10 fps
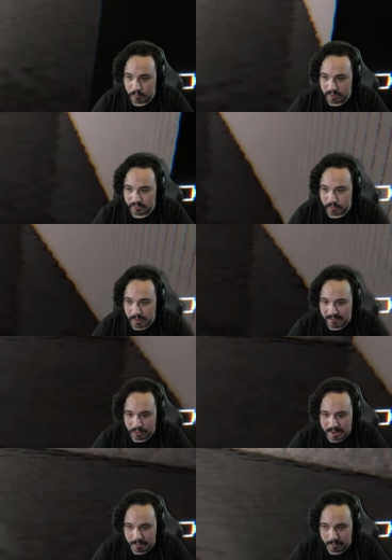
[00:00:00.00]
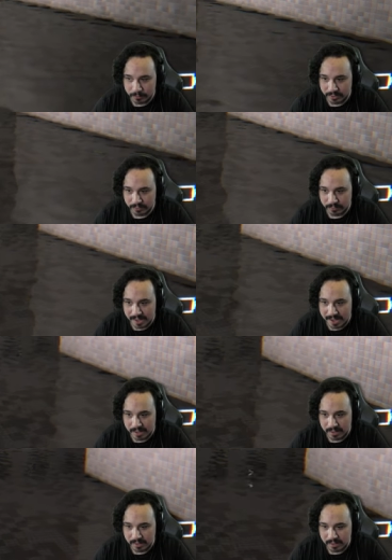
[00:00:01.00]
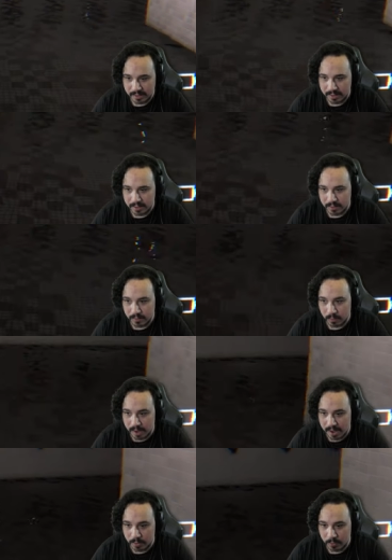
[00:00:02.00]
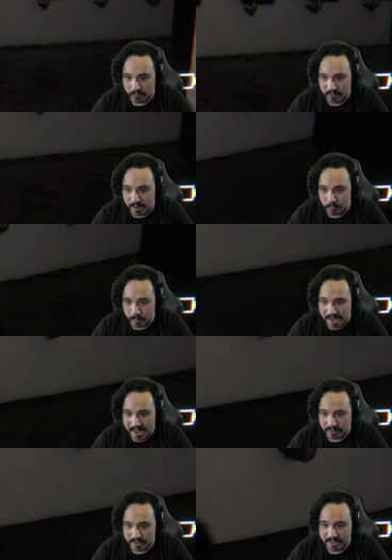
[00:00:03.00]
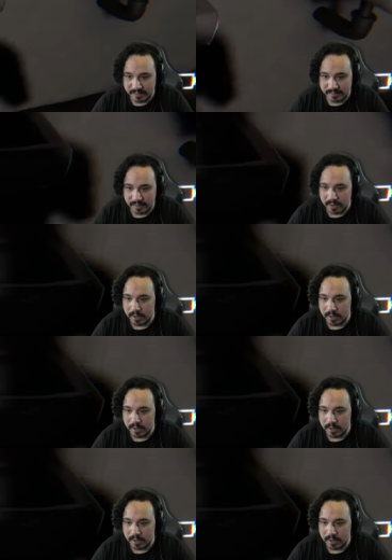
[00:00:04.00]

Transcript: whatsoever how I would do that. Or how I would find more batteries.